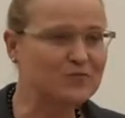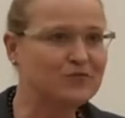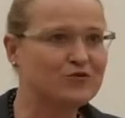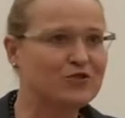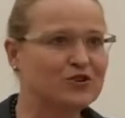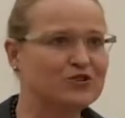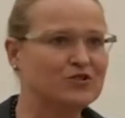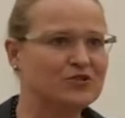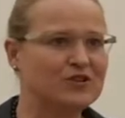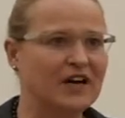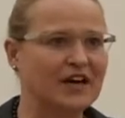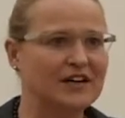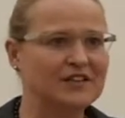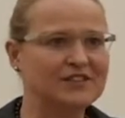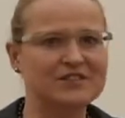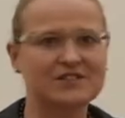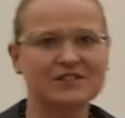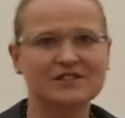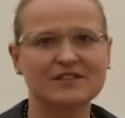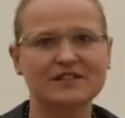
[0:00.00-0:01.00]
for
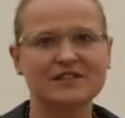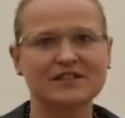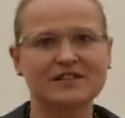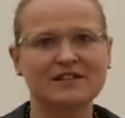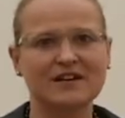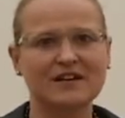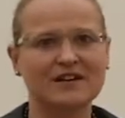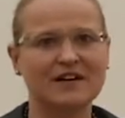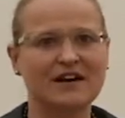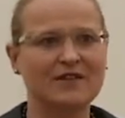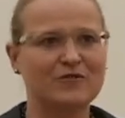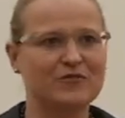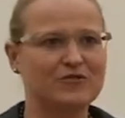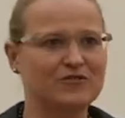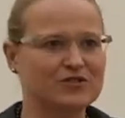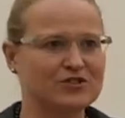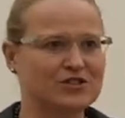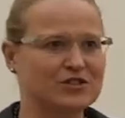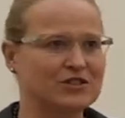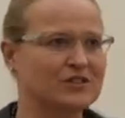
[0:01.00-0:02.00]
tonight, uh,
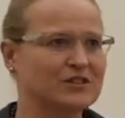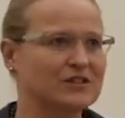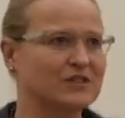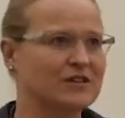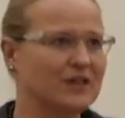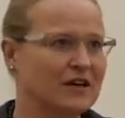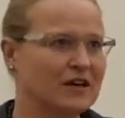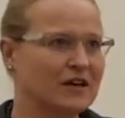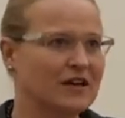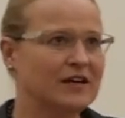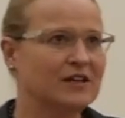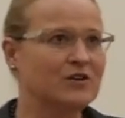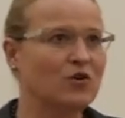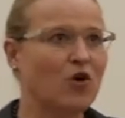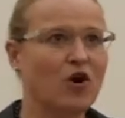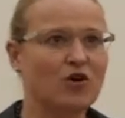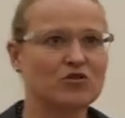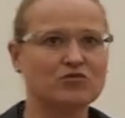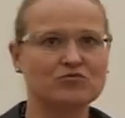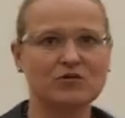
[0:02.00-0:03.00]
for the
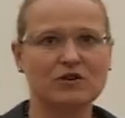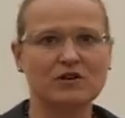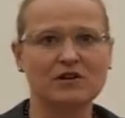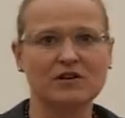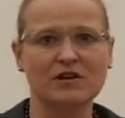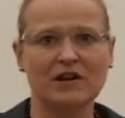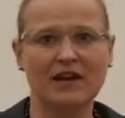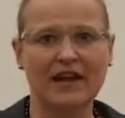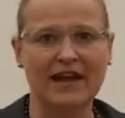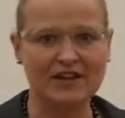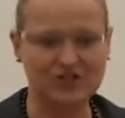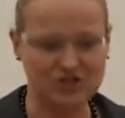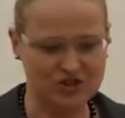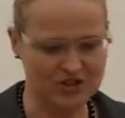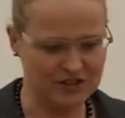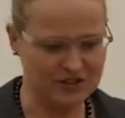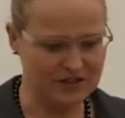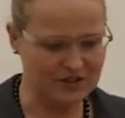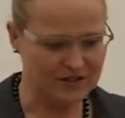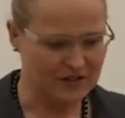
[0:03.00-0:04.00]
inaugural
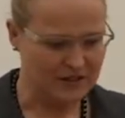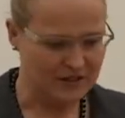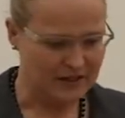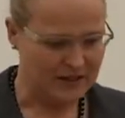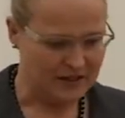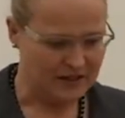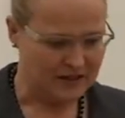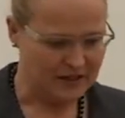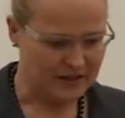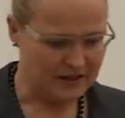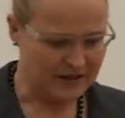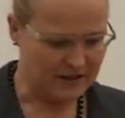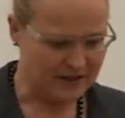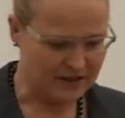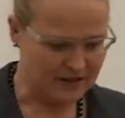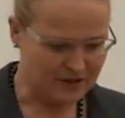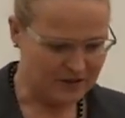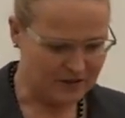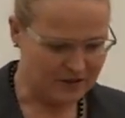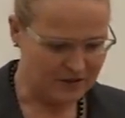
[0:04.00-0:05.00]
lecture
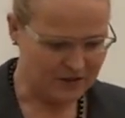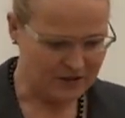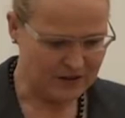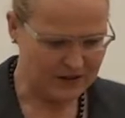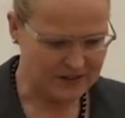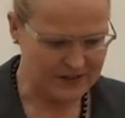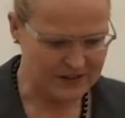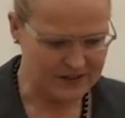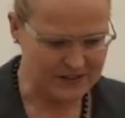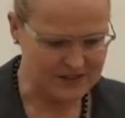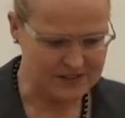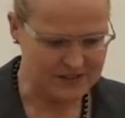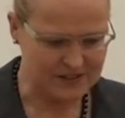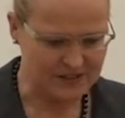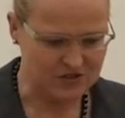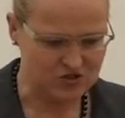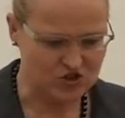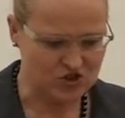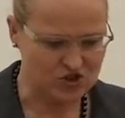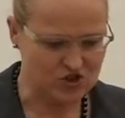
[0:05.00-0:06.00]
uh,
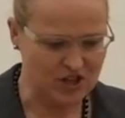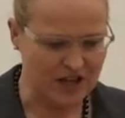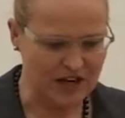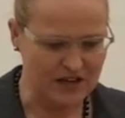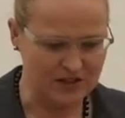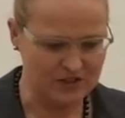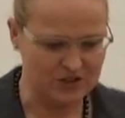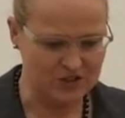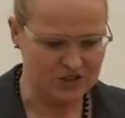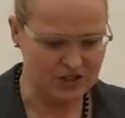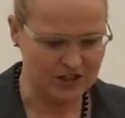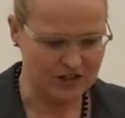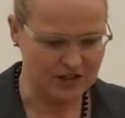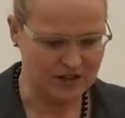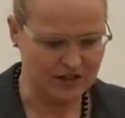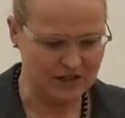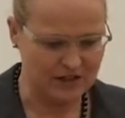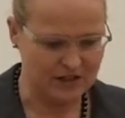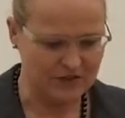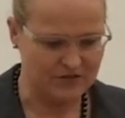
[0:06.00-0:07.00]
is
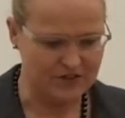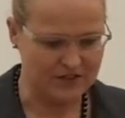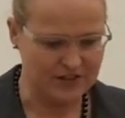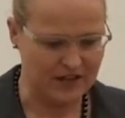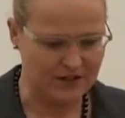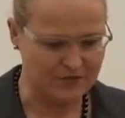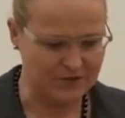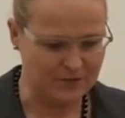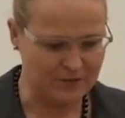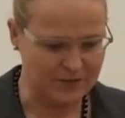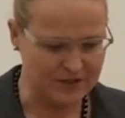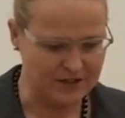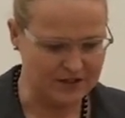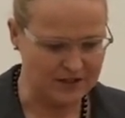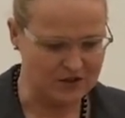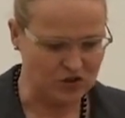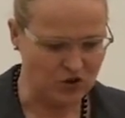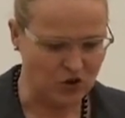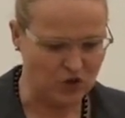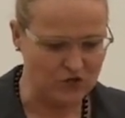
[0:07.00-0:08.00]
challenging the
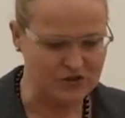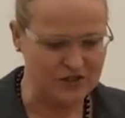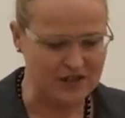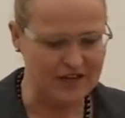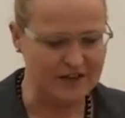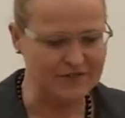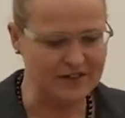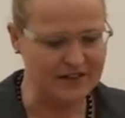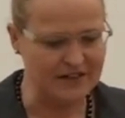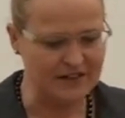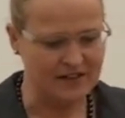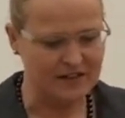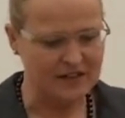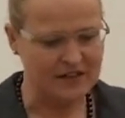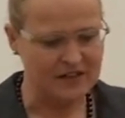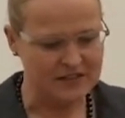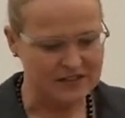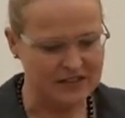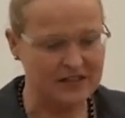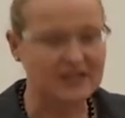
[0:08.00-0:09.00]
government of the living,
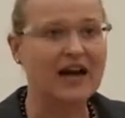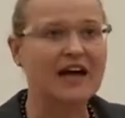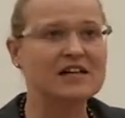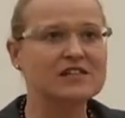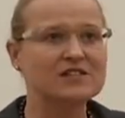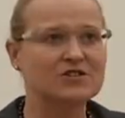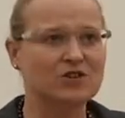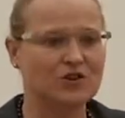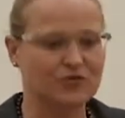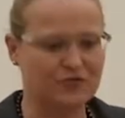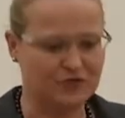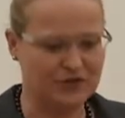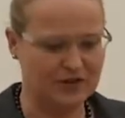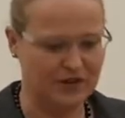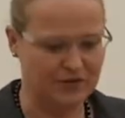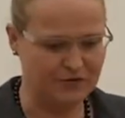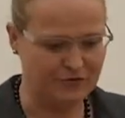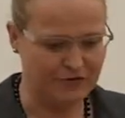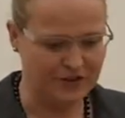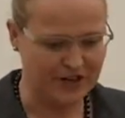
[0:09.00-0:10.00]
the cult of
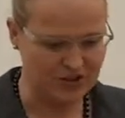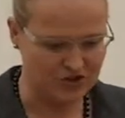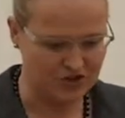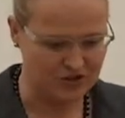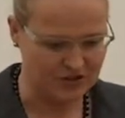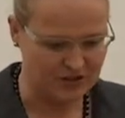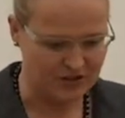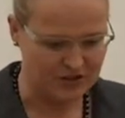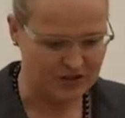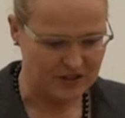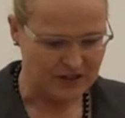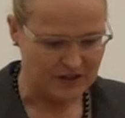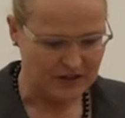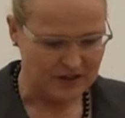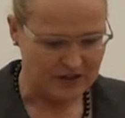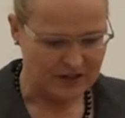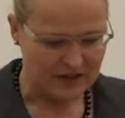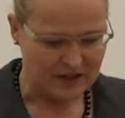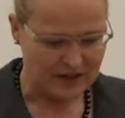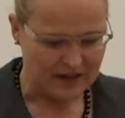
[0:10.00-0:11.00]
confession,
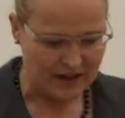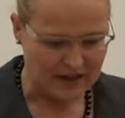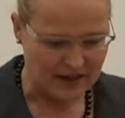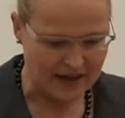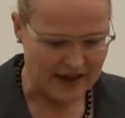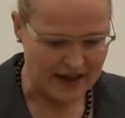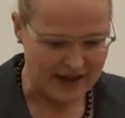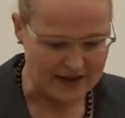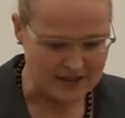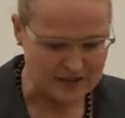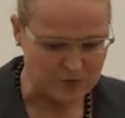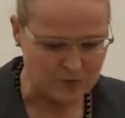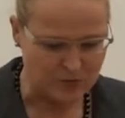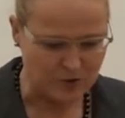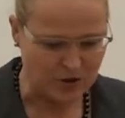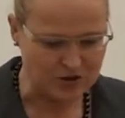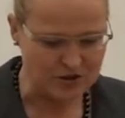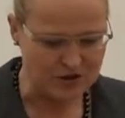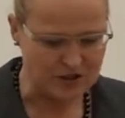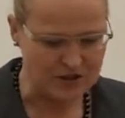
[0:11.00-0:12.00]
and
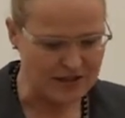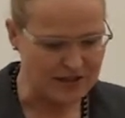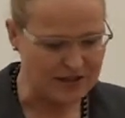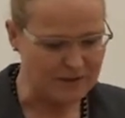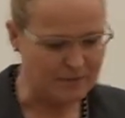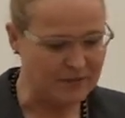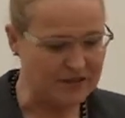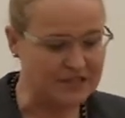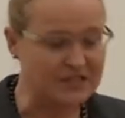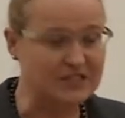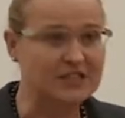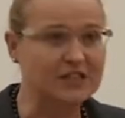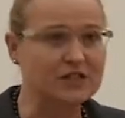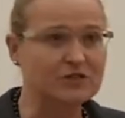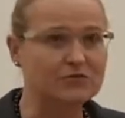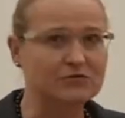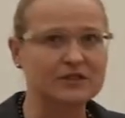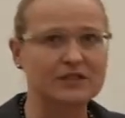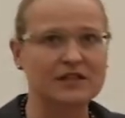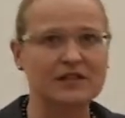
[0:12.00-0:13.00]
bodily
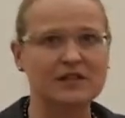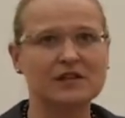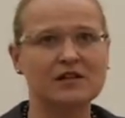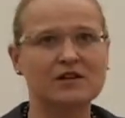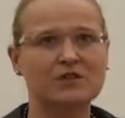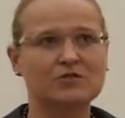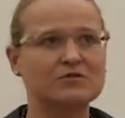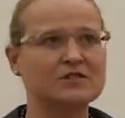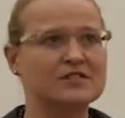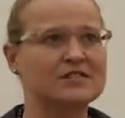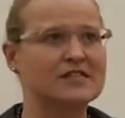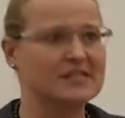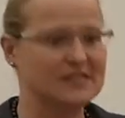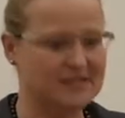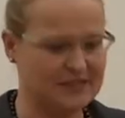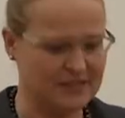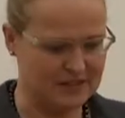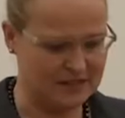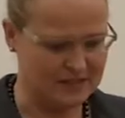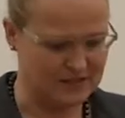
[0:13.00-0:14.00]
material
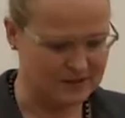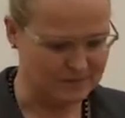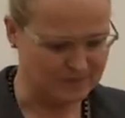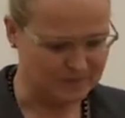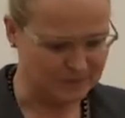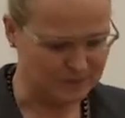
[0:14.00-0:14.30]
resistance.